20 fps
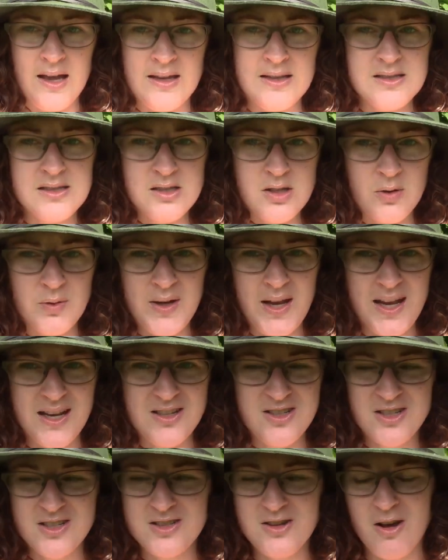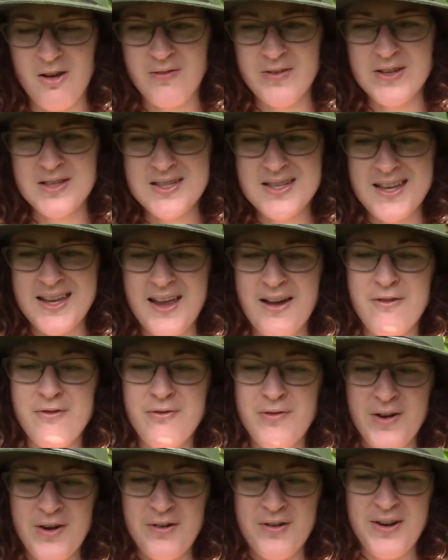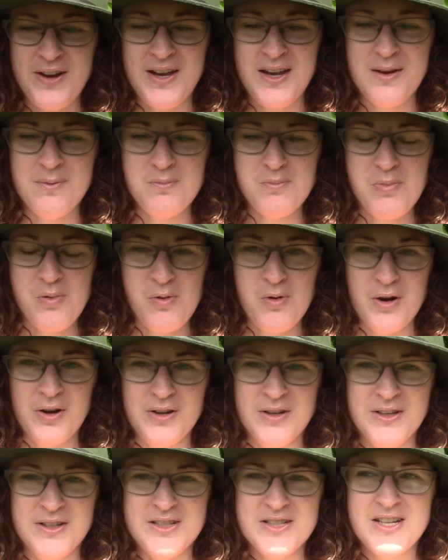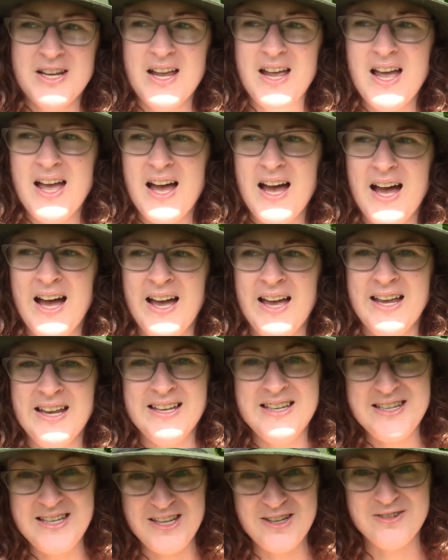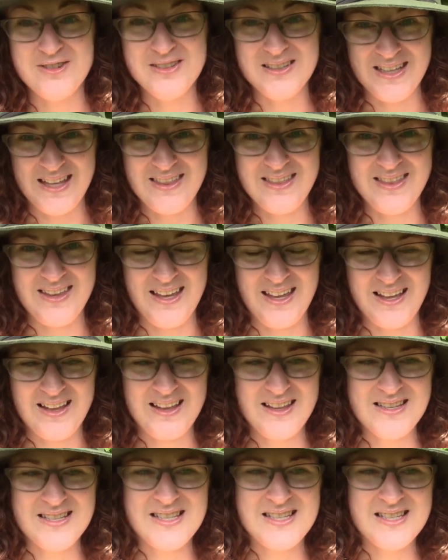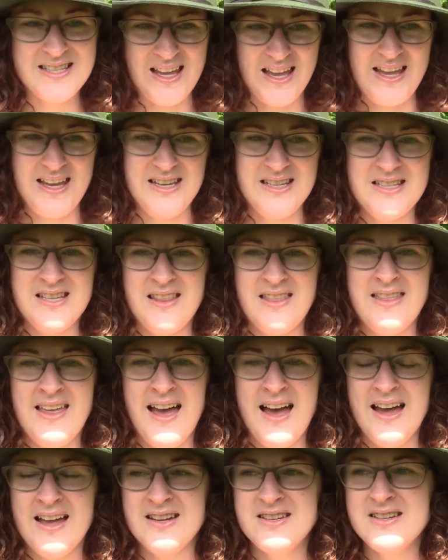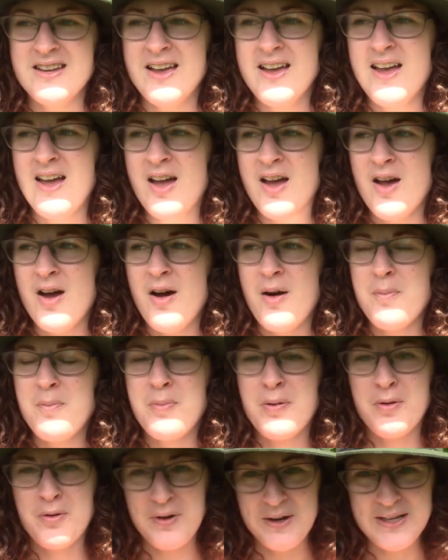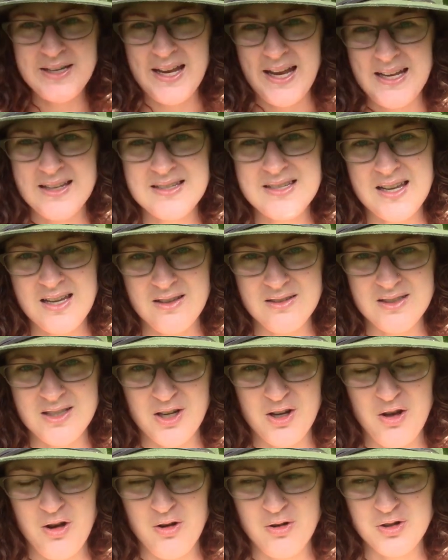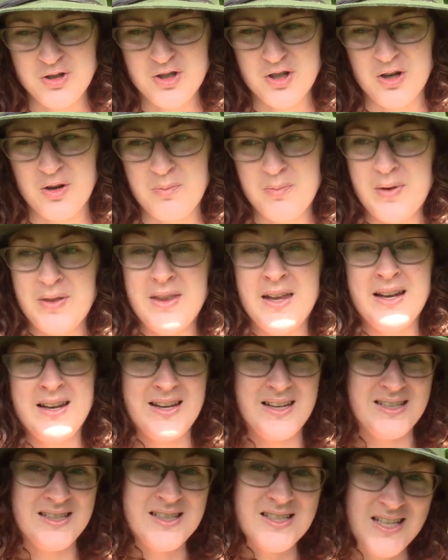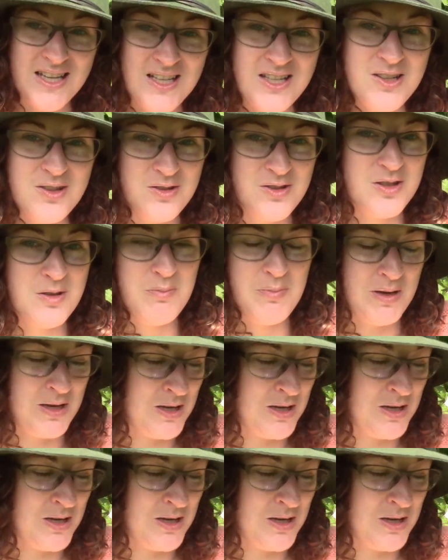Stonehenge is obviously a very important Neolithic site that predates Celtic culture, but then continued to be